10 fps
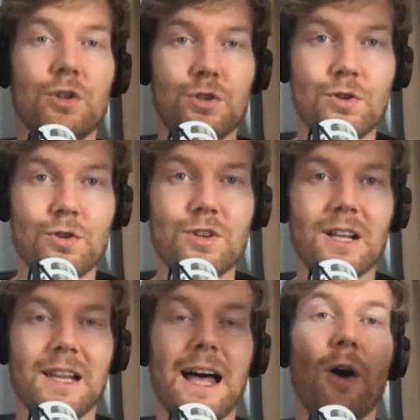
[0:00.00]
to the
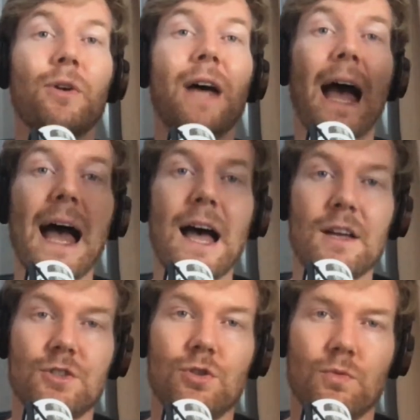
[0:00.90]
cloud
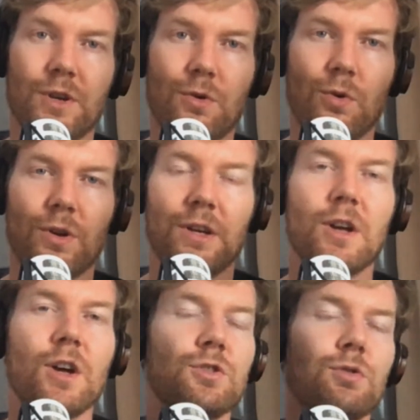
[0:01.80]
as you're recording.
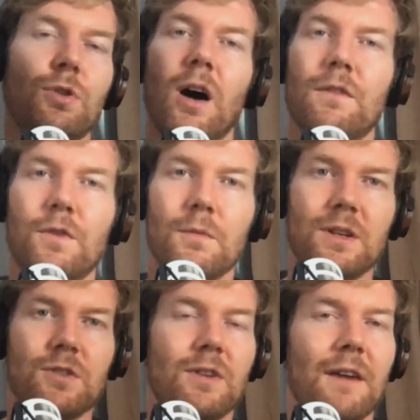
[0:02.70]
So God
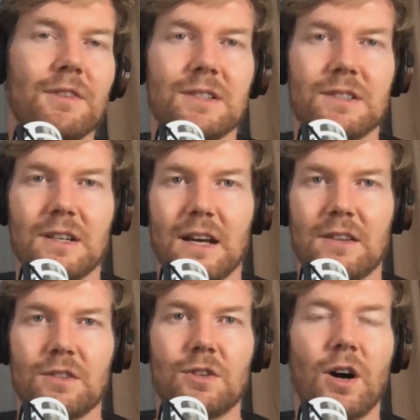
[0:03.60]
forbid you'd have a
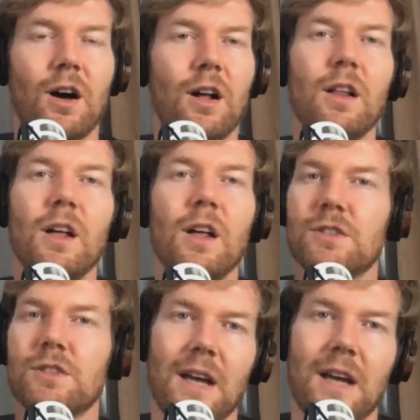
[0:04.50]
disconnected call,
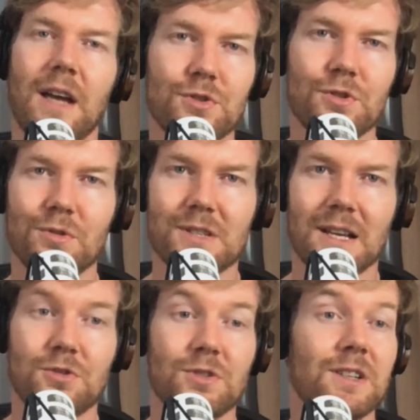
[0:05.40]
something happens, you lose
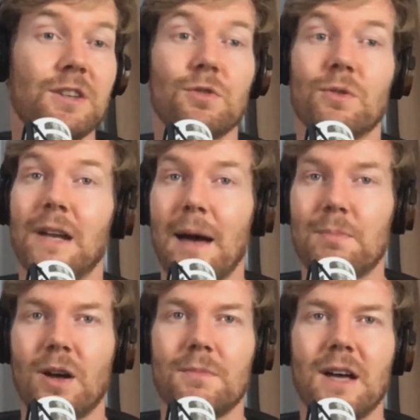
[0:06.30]
electricity, your
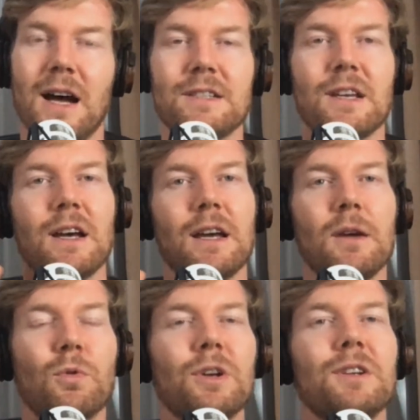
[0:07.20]
laptop dies, it
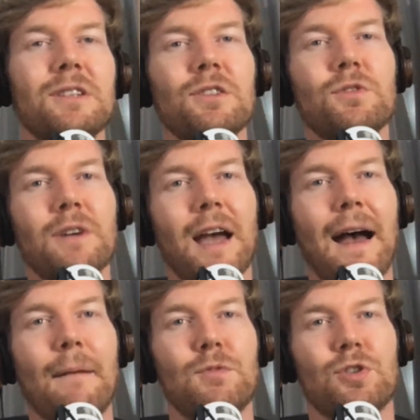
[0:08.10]
will continue
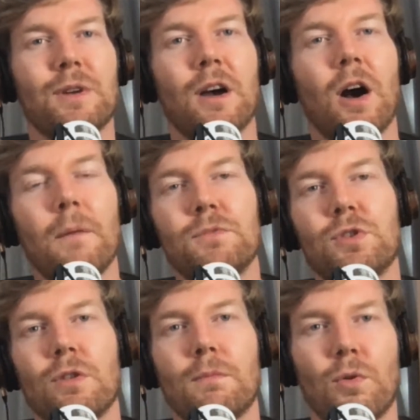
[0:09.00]
capturing up to
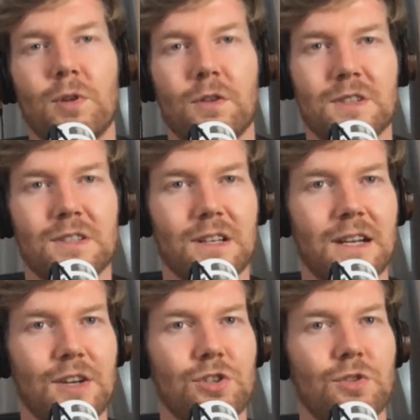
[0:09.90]
the moment of
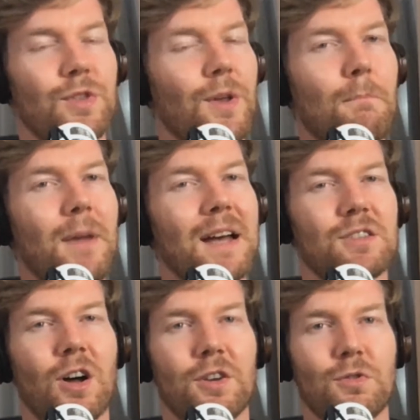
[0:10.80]
disconnection with the best
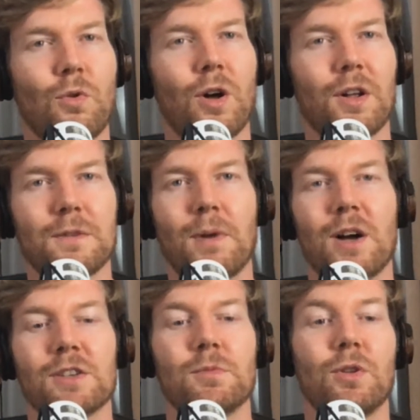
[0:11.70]
audio quality
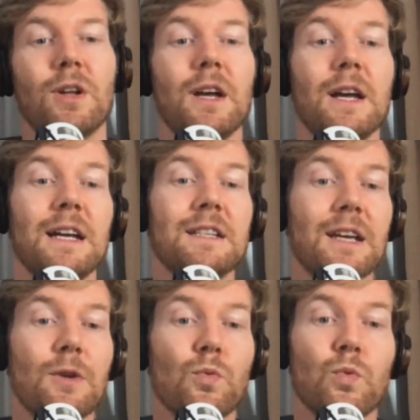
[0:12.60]
possible. It's
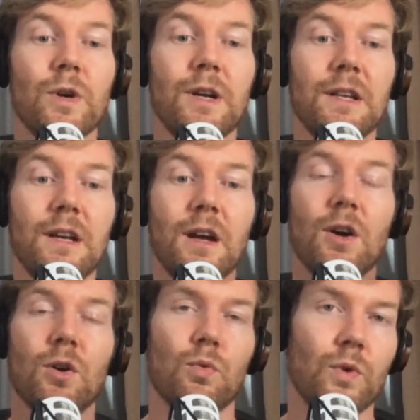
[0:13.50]
a really,
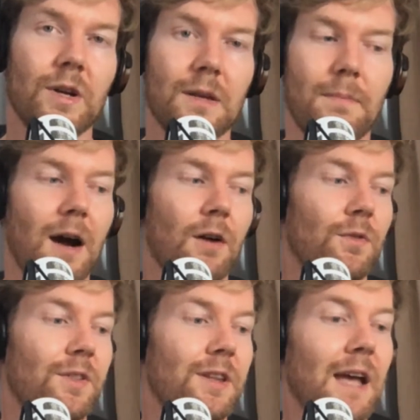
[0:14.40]
really
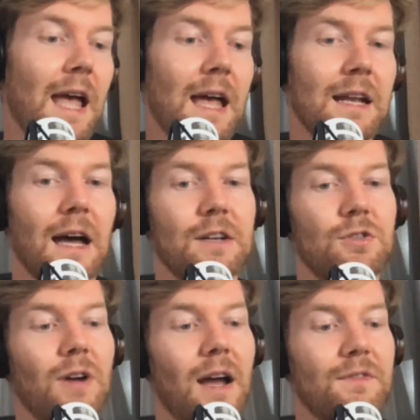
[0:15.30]
powerful thing. And I
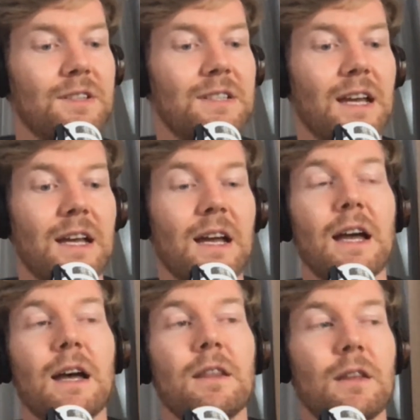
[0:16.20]
do have to say,
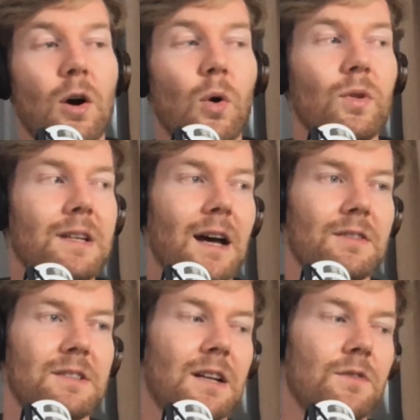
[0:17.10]
the only
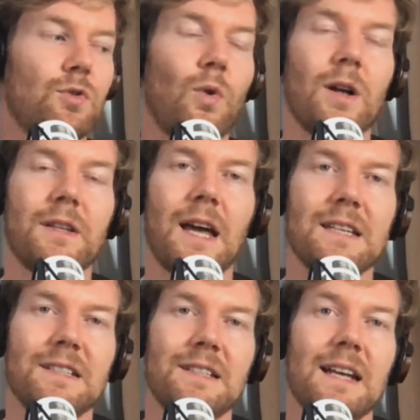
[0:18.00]
downside of
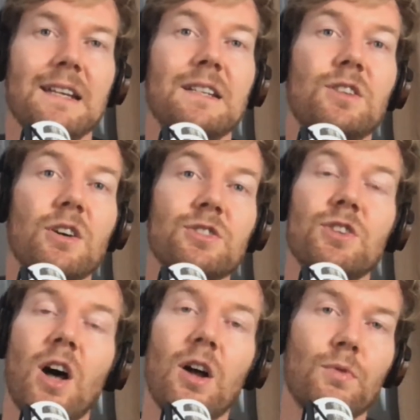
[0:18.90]
Squadcast is that it does
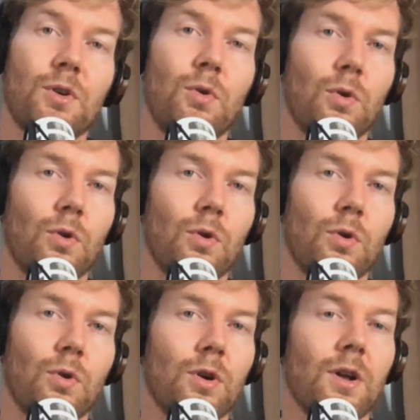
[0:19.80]
not record
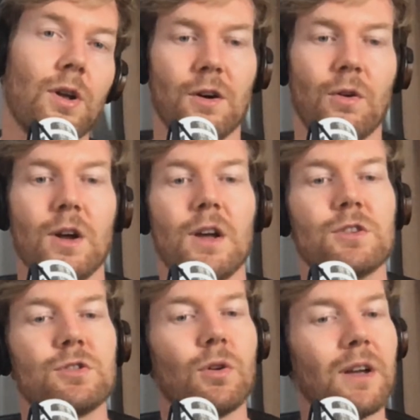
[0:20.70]
video.
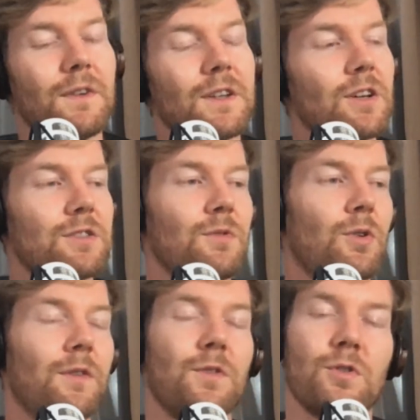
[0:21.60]
So if it doesn't
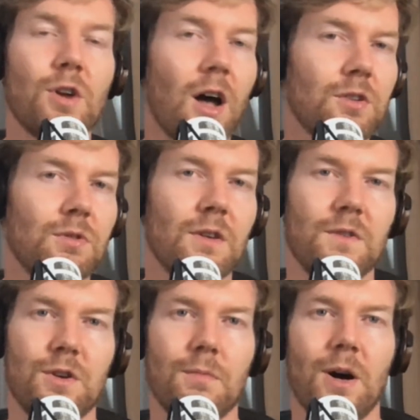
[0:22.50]
if you're not doing a
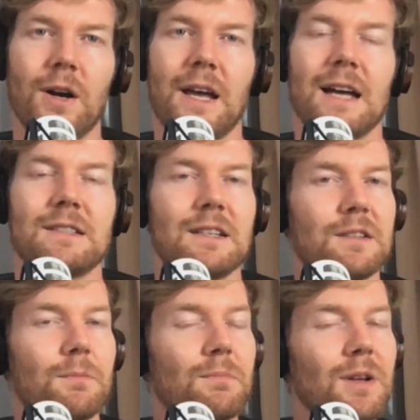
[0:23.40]
video podcast, that's
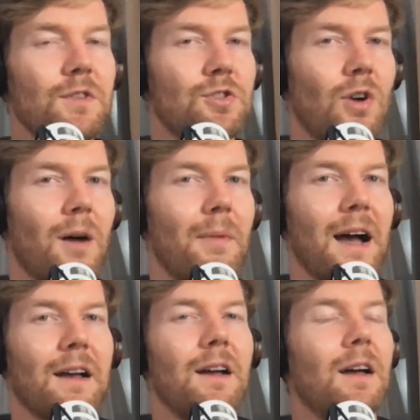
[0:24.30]
a bit of a
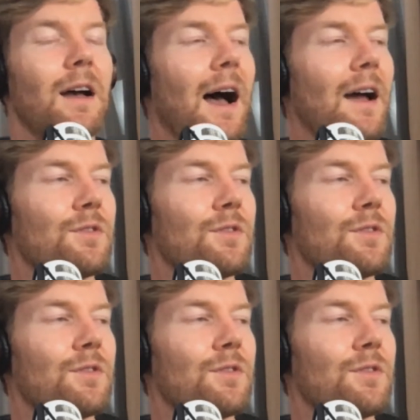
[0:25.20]
drawback. I've